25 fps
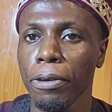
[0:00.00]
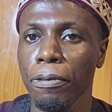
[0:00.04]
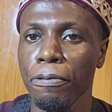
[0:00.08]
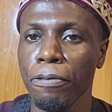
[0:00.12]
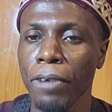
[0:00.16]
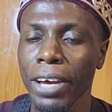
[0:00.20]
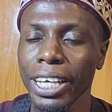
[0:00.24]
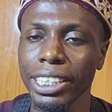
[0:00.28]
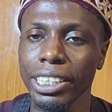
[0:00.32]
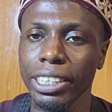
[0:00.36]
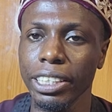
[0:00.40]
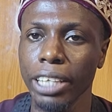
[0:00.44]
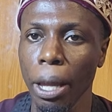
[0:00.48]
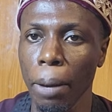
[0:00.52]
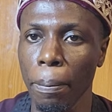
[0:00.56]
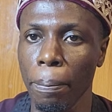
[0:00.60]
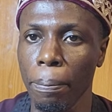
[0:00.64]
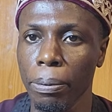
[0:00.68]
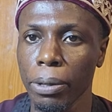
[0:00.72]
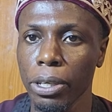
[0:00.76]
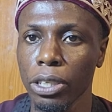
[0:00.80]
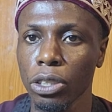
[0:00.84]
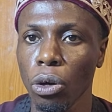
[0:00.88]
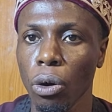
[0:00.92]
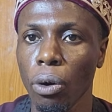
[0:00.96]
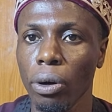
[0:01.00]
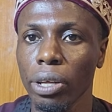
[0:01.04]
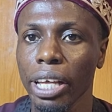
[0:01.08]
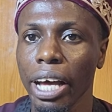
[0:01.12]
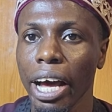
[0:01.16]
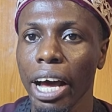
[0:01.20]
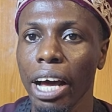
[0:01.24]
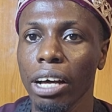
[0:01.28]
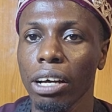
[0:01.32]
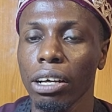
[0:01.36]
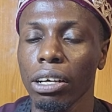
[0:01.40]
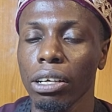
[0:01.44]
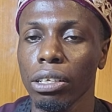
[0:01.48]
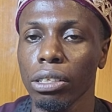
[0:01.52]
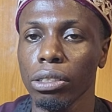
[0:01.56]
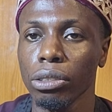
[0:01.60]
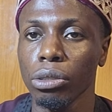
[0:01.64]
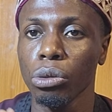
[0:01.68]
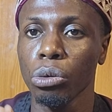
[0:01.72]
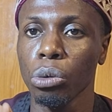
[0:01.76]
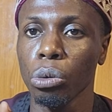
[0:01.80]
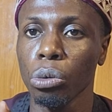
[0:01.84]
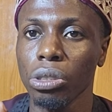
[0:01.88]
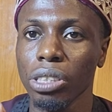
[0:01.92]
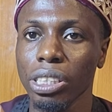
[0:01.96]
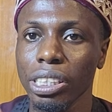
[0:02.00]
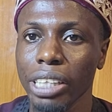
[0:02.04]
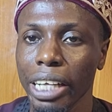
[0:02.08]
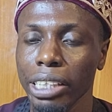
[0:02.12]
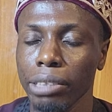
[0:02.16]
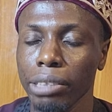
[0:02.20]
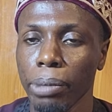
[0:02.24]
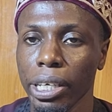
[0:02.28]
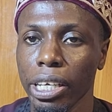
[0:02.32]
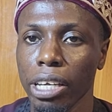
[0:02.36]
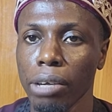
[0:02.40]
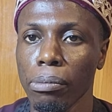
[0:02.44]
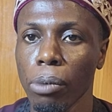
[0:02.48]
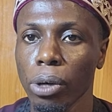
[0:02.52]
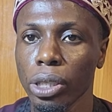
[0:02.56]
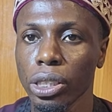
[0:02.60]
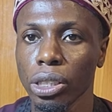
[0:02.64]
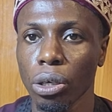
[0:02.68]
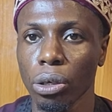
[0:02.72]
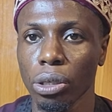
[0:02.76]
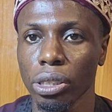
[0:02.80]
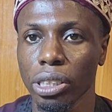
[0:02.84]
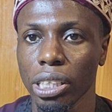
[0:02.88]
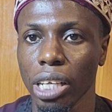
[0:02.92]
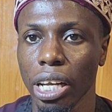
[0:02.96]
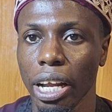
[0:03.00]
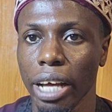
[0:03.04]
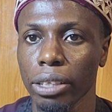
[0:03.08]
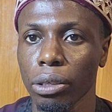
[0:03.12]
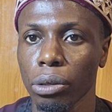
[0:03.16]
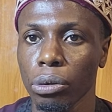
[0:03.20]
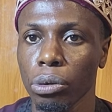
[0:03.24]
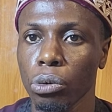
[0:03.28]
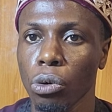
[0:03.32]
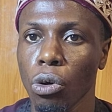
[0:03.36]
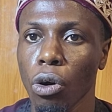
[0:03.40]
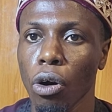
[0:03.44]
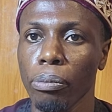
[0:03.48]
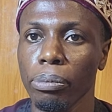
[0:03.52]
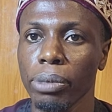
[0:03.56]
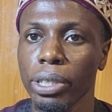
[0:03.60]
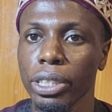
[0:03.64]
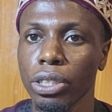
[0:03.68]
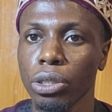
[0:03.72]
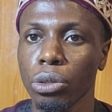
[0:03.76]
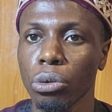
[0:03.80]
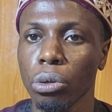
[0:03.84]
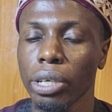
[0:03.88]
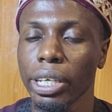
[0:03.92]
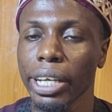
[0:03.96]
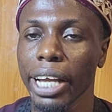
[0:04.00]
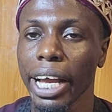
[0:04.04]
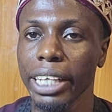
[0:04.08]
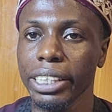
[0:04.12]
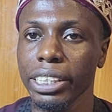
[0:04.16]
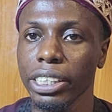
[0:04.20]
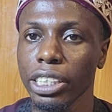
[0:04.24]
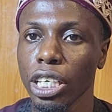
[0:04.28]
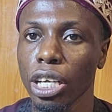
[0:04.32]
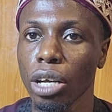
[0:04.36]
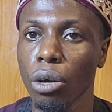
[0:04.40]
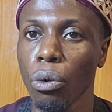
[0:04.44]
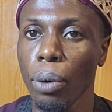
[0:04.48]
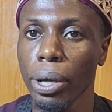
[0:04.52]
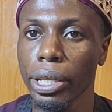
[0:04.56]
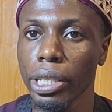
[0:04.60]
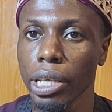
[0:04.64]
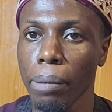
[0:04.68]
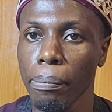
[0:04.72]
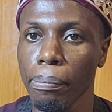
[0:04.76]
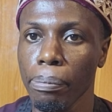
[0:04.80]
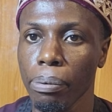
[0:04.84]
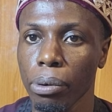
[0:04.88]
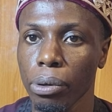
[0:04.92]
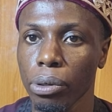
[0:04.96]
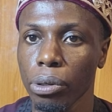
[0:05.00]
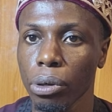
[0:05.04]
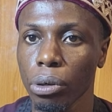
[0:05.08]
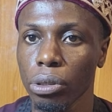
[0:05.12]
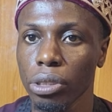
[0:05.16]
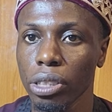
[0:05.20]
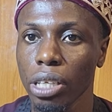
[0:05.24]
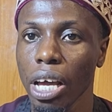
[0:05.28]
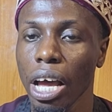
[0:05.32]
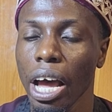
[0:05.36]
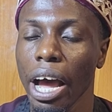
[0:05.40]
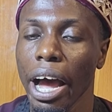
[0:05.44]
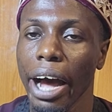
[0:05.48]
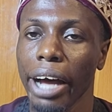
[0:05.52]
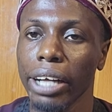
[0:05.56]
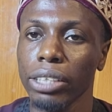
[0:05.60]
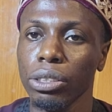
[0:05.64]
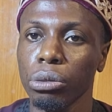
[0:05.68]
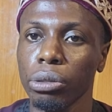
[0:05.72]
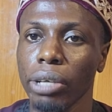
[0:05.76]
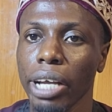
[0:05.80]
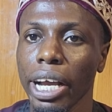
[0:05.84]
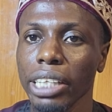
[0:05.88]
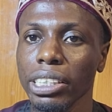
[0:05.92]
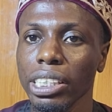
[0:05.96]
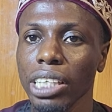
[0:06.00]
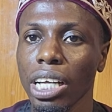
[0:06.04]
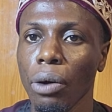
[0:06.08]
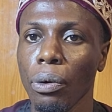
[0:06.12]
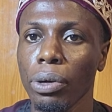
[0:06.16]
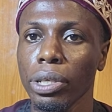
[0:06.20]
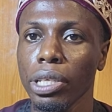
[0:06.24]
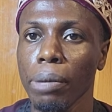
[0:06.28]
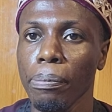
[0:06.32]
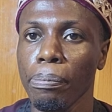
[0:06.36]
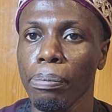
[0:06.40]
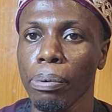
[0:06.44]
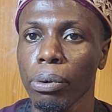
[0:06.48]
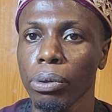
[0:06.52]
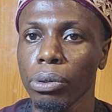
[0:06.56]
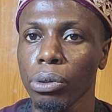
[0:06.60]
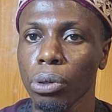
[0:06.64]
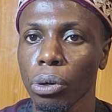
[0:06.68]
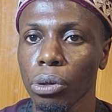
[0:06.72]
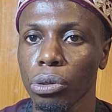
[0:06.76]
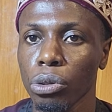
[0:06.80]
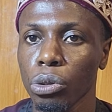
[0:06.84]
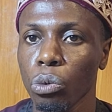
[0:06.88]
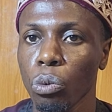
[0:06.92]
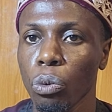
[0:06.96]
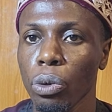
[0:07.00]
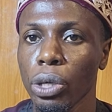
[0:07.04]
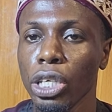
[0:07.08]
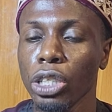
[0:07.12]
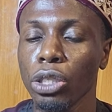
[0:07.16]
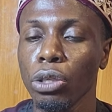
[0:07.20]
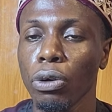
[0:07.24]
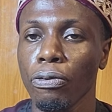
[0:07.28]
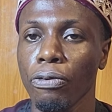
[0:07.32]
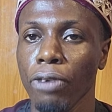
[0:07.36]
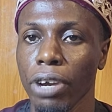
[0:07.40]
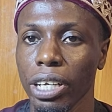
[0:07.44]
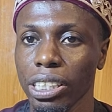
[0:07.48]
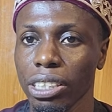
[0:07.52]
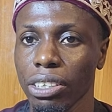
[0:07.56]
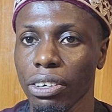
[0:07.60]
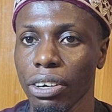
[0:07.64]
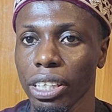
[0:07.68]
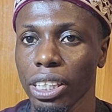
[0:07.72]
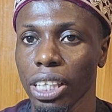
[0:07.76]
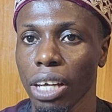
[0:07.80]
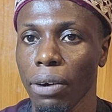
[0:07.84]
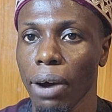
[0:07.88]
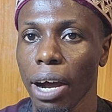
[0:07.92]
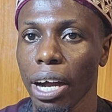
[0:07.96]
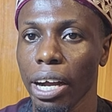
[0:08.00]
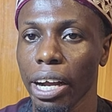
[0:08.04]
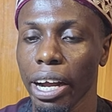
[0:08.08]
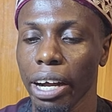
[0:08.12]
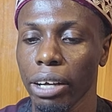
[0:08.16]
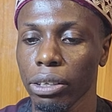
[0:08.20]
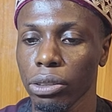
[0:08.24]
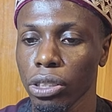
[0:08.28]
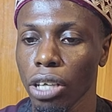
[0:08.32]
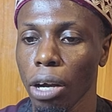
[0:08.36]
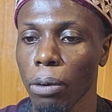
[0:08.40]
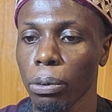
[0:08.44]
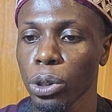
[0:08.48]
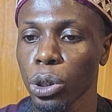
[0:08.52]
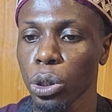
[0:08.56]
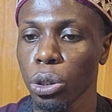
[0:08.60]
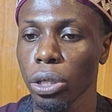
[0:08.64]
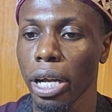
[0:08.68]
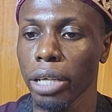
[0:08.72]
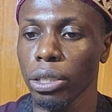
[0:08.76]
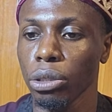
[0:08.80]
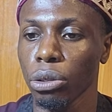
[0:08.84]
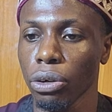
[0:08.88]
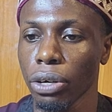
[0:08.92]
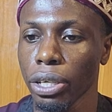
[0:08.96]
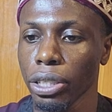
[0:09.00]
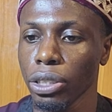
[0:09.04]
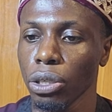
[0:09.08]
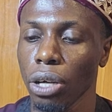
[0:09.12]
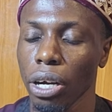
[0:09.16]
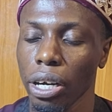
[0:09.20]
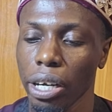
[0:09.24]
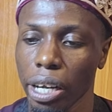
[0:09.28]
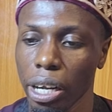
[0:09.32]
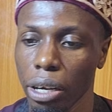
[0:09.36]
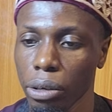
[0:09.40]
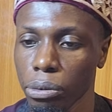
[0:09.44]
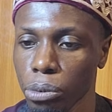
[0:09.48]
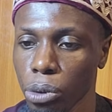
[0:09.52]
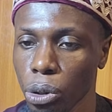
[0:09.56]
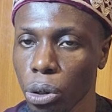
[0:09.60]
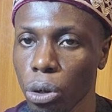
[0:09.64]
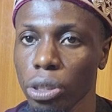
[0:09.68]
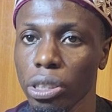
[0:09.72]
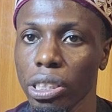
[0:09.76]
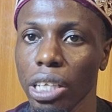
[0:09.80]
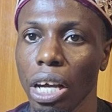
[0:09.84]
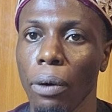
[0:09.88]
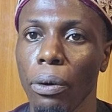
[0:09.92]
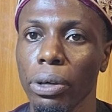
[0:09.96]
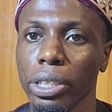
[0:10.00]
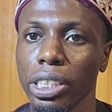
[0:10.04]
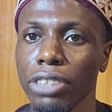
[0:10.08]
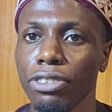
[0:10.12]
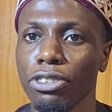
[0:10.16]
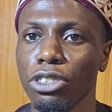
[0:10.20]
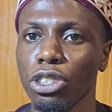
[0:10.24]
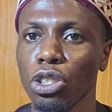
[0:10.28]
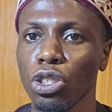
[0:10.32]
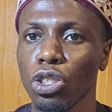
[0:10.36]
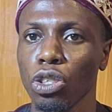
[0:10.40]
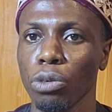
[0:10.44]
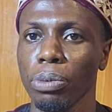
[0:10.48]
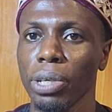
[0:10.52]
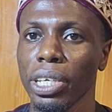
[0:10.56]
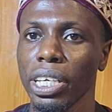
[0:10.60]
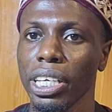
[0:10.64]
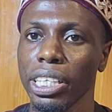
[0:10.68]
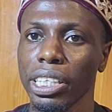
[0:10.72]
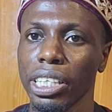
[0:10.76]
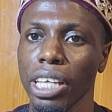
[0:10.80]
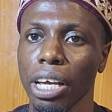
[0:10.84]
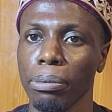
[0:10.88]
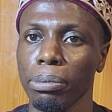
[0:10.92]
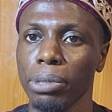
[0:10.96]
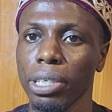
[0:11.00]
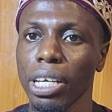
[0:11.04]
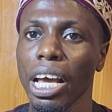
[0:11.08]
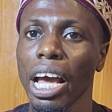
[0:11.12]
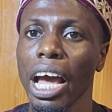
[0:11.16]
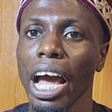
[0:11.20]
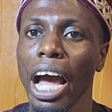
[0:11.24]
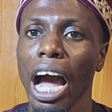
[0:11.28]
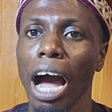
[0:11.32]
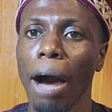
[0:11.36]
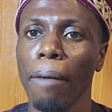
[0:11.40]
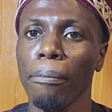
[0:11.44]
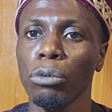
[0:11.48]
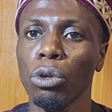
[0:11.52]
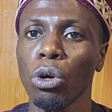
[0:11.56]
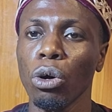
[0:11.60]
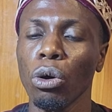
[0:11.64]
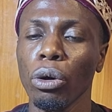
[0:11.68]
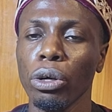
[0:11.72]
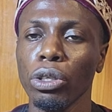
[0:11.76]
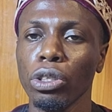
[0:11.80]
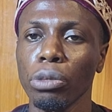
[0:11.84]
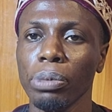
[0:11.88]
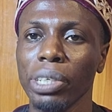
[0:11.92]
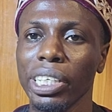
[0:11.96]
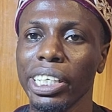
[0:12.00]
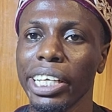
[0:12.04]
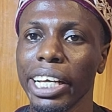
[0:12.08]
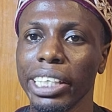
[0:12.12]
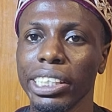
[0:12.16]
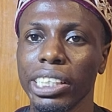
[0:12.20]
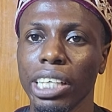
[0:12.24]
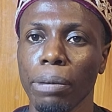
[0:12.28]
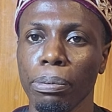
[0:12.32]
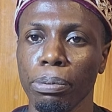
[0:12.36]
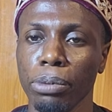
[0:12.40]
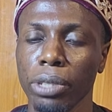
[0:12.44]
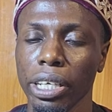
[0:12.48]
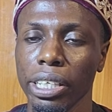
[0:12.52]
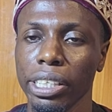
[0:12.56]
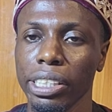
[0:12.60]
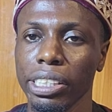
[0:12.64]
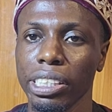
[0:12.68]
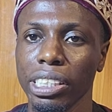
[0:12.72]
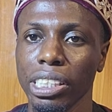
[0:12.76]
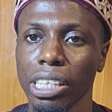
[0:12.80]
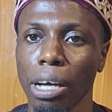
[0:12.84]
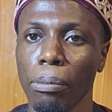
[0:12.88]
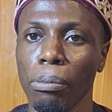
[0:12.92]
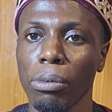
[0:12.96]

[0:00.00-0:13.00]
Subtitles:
The first step in order to start making money on Selar.com is to get a winning product. And to get a winning product, we need to first create our account. So I will show you how to create your account because I want this video to be in-depth. I'm not going to be gatekeeping anything.